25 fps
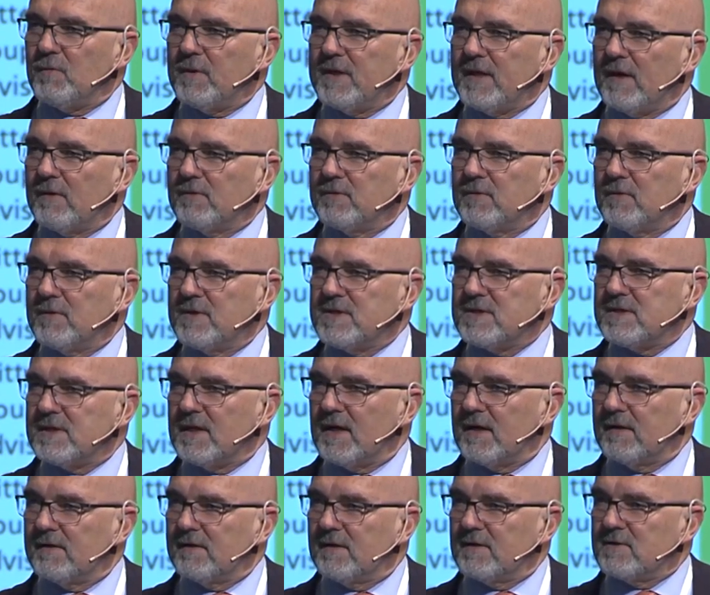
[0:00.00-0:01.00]
without doing
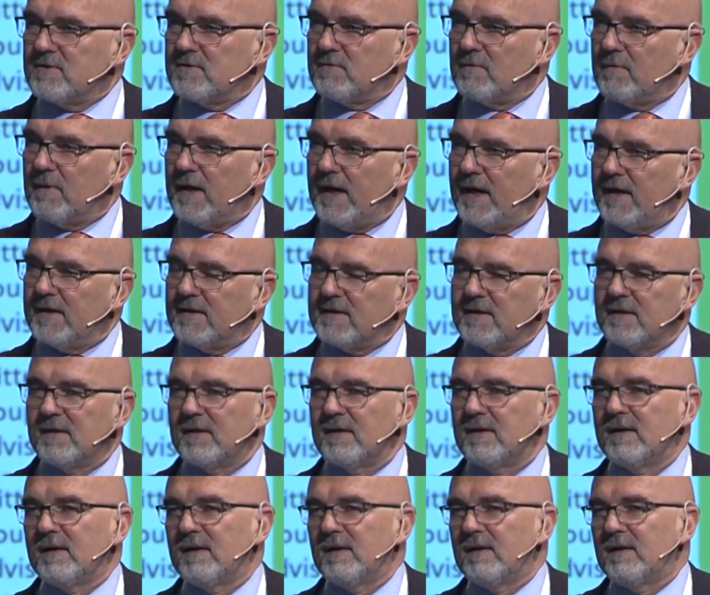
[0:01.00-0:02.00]
standards. Right.
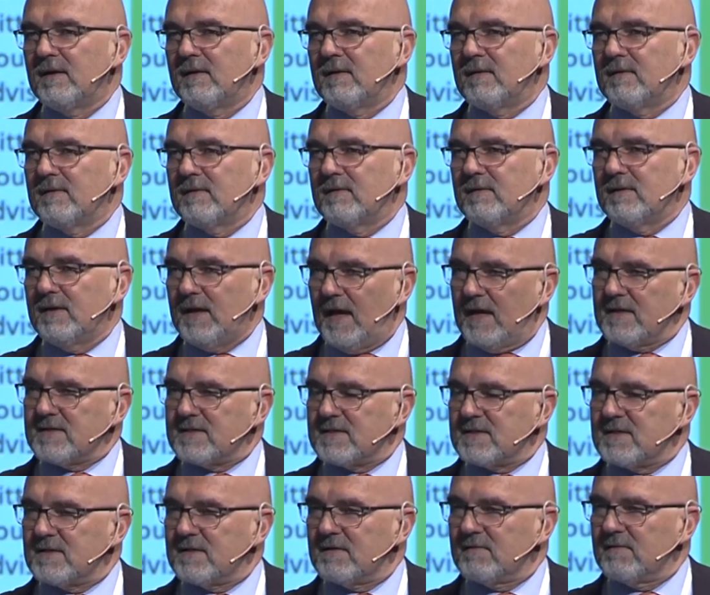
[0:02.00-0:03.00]

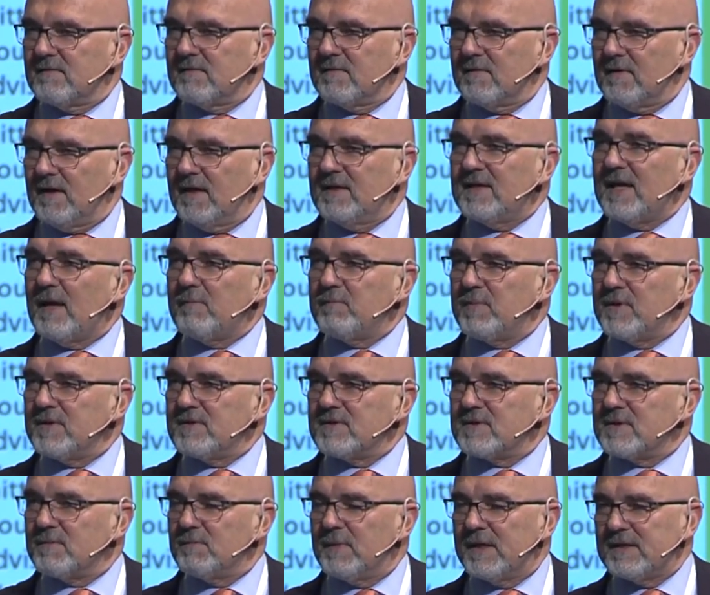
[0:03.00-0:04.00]
Yes, it
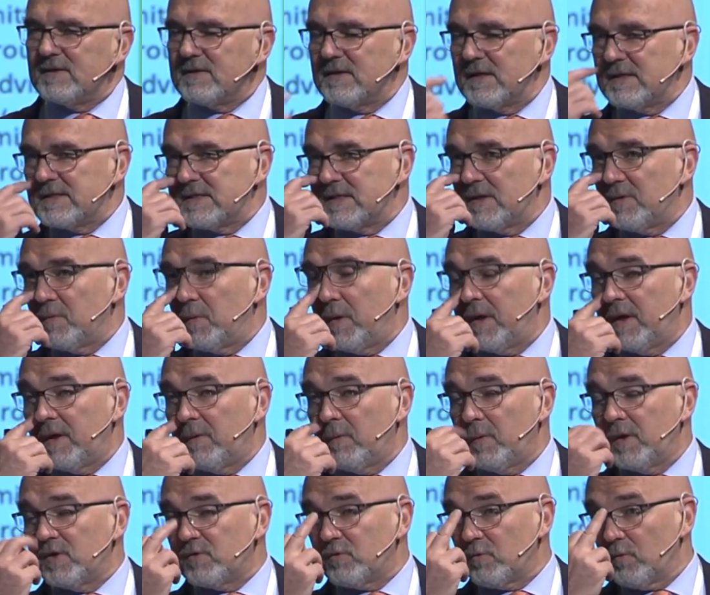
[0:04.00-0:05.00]
happens. But see, we,
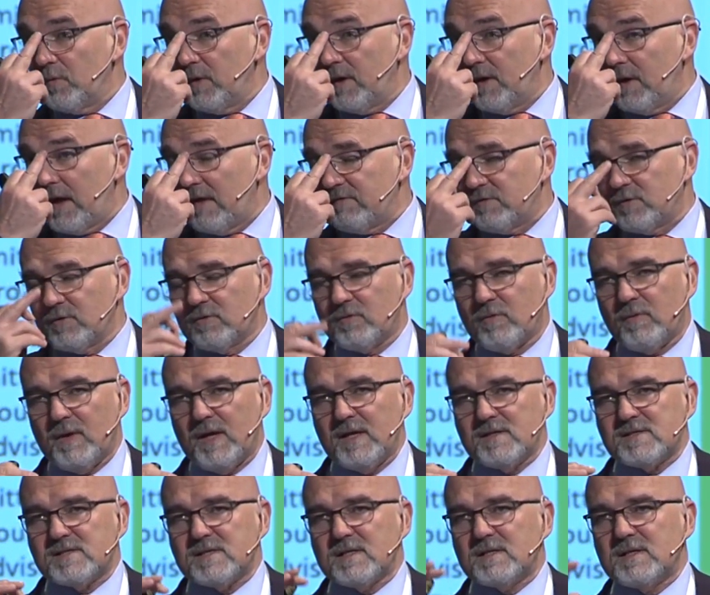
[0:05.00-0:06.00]
we, we have to
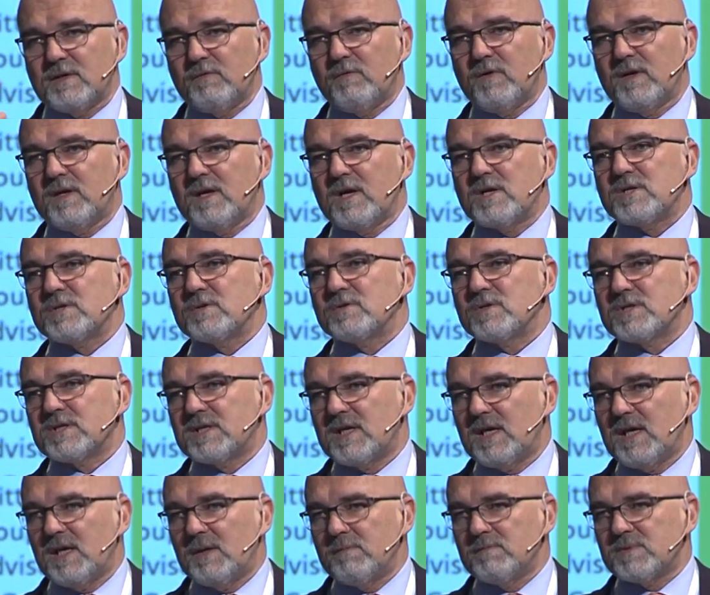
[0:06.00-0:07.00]
create certification
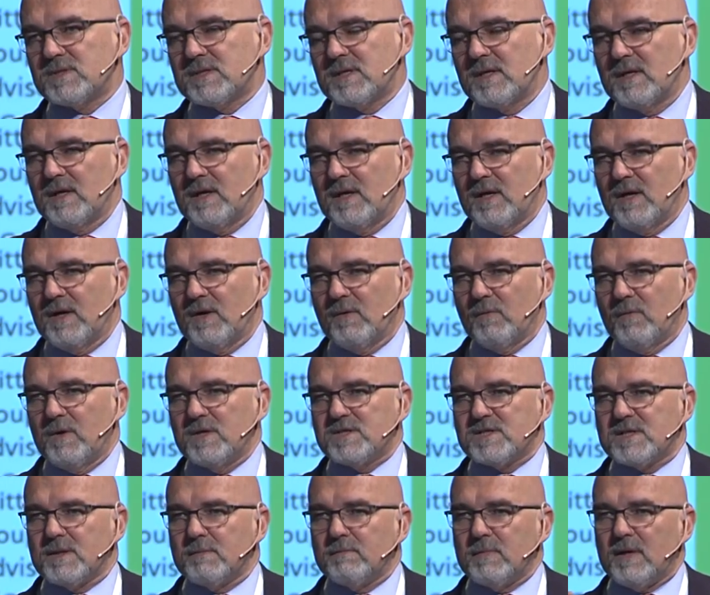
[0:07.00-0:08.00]
schemes which
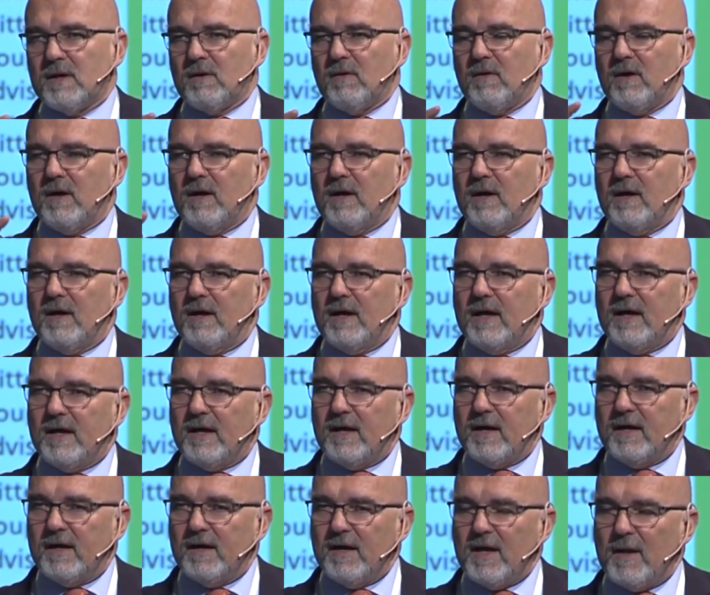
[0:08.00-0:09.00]
somehow
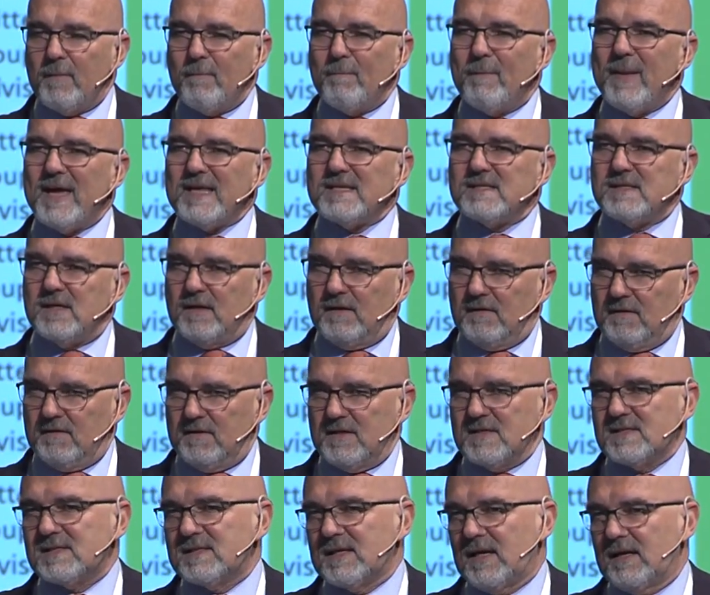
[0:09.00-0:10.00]
are embedding
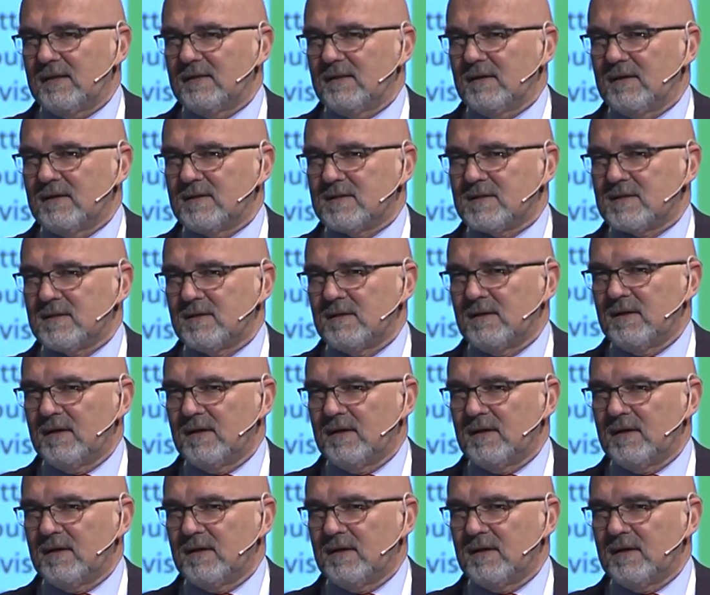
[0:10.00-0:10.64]
the standards.